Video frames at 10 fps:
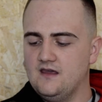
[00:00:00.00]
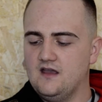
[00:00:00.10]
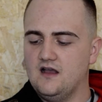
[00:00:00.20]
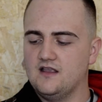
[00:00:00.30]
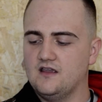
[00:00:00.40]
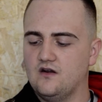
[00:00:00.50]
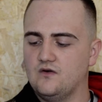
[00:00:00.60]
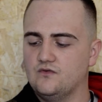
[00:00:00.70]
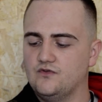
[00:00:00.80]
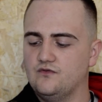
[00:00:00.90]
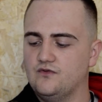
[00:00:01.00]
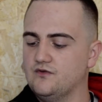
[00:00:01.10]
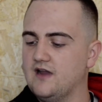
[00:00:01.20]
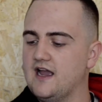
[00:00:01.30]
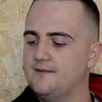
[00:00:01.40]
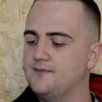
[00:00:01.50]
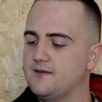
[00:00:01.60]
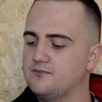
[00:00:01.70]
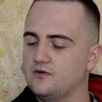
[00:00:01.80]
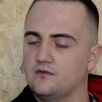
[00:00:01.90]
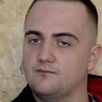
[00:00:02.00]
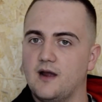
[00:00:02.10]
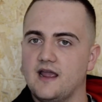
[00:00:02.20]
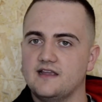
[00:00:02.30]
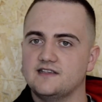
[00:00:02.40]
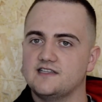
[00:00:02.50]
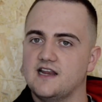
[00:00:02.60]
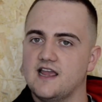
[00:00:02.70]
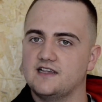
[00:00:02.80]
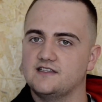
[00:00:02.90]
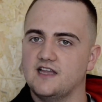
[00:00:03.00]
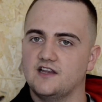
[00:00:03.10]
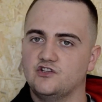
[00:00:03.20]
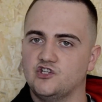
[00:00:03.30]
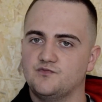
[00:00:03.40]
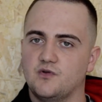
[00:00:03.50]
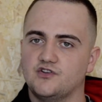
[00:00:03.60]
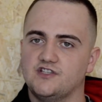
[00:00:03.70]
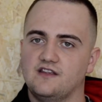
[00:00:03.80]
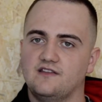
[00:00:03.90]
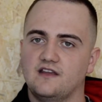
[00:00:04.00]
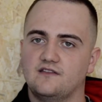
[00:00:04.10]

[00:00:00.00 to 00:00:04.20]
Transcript: And you know, you get people buying snakes then just because they think